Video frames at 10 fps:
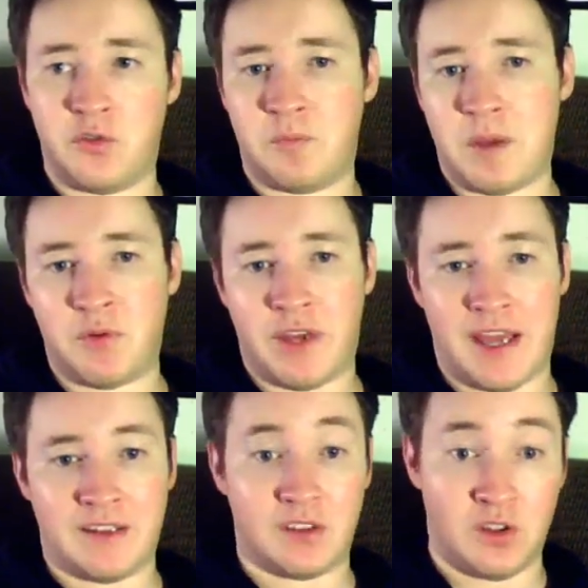people
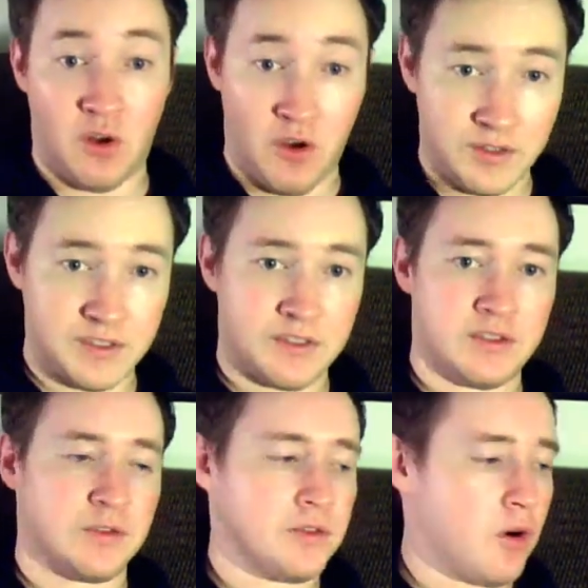getting
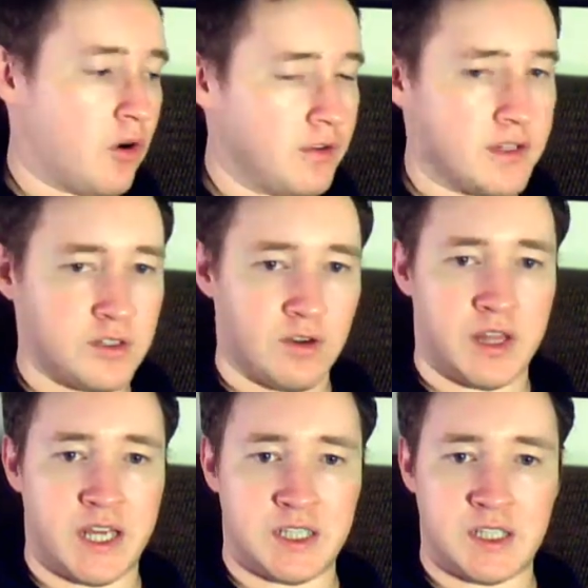lost, all the sort
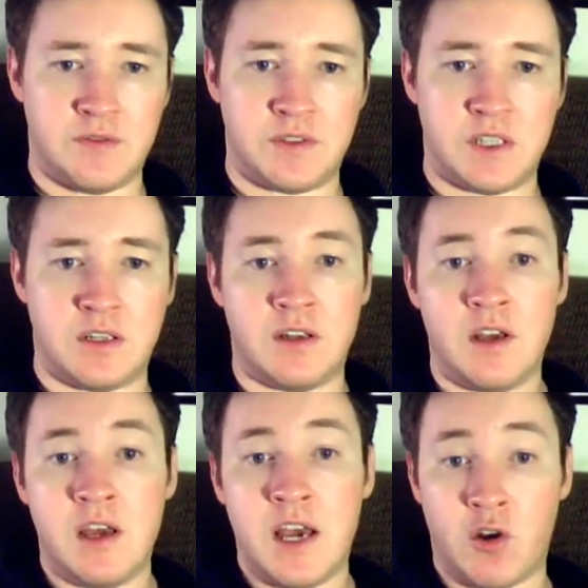of things that you've seen
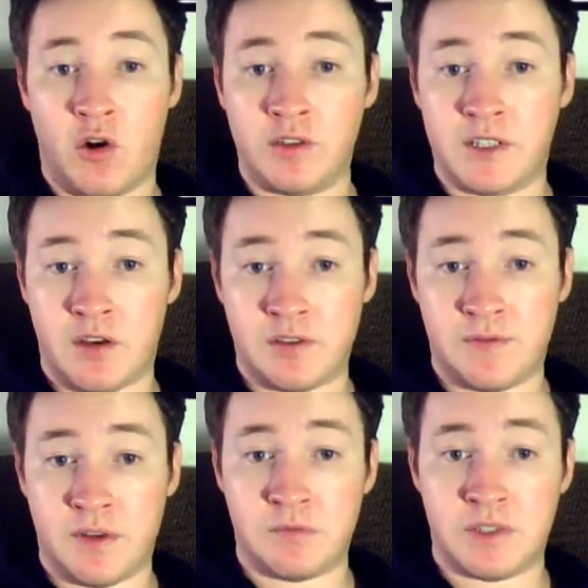in haunted house
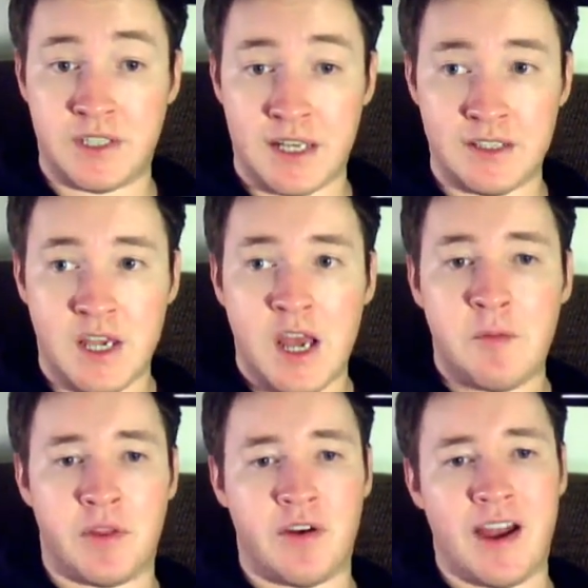films since.
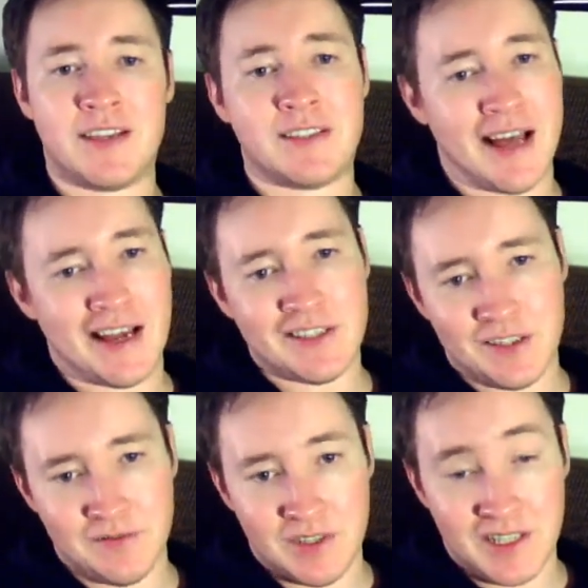But there isn't
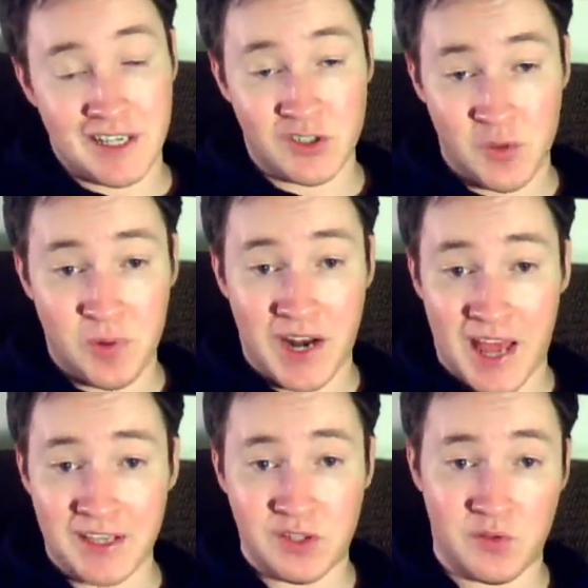actually really a
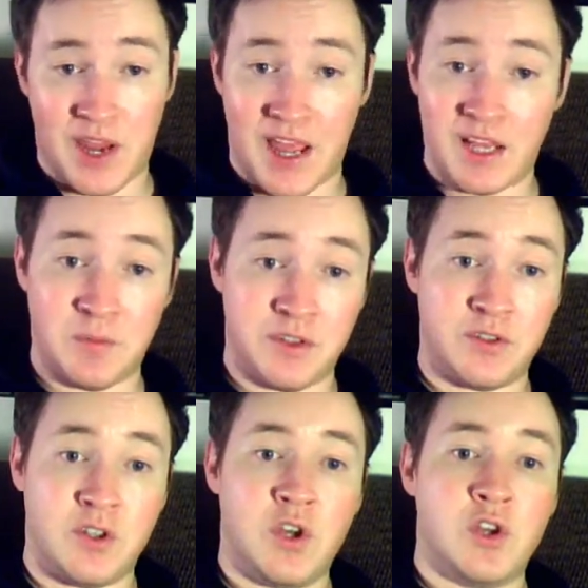supernatural element
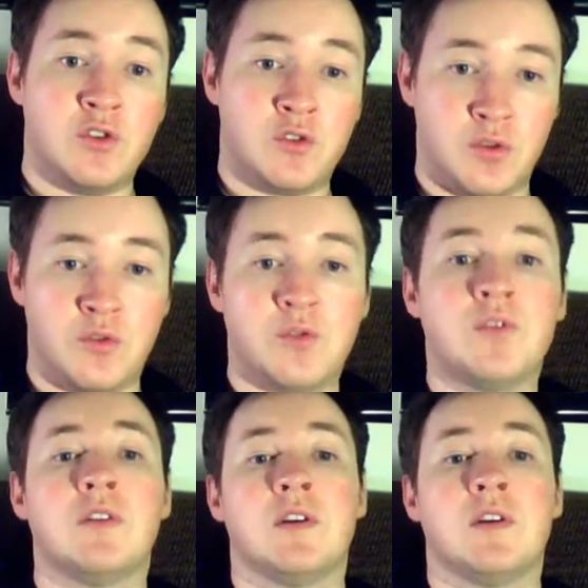to